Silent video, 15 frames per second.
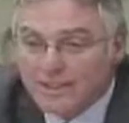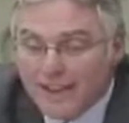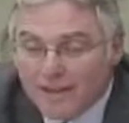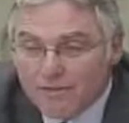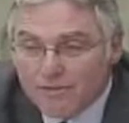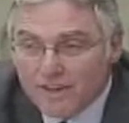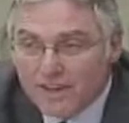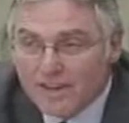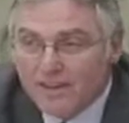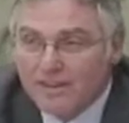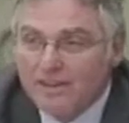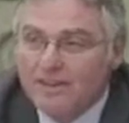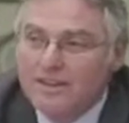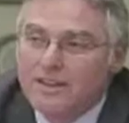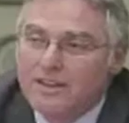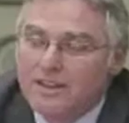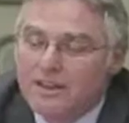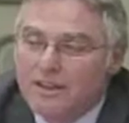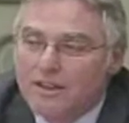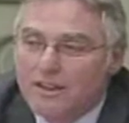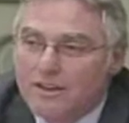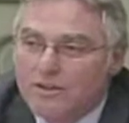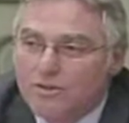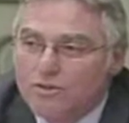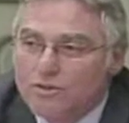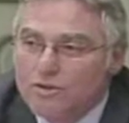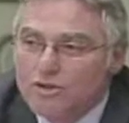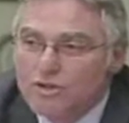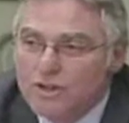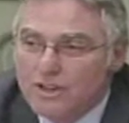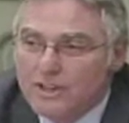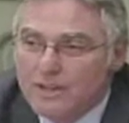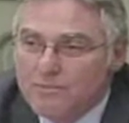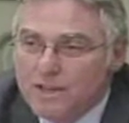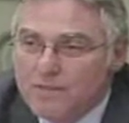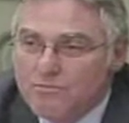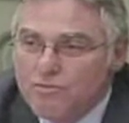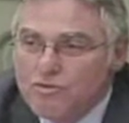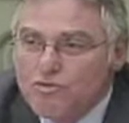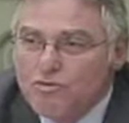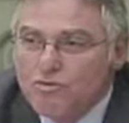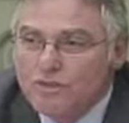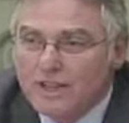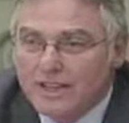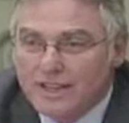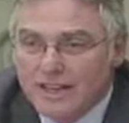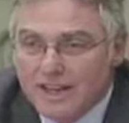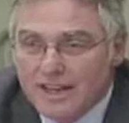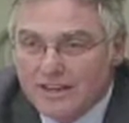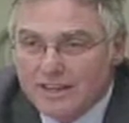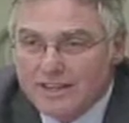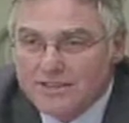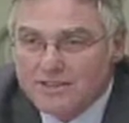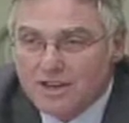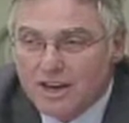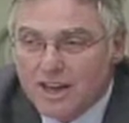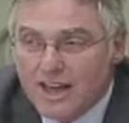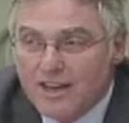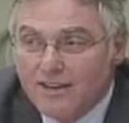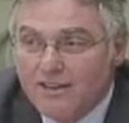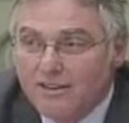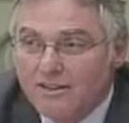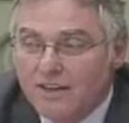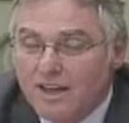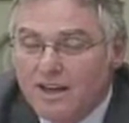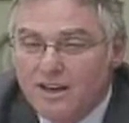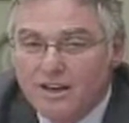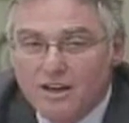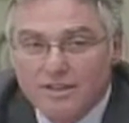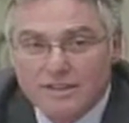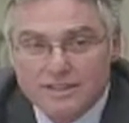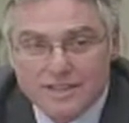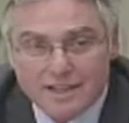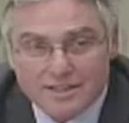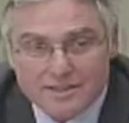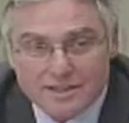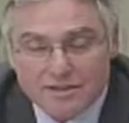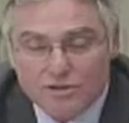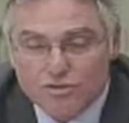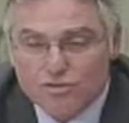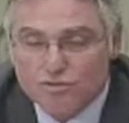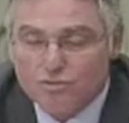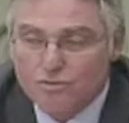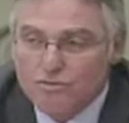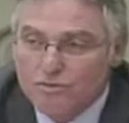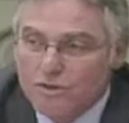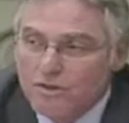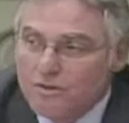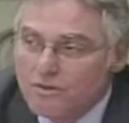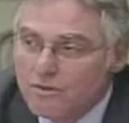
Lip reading: As you know, consumption and traffic, it does affect school children.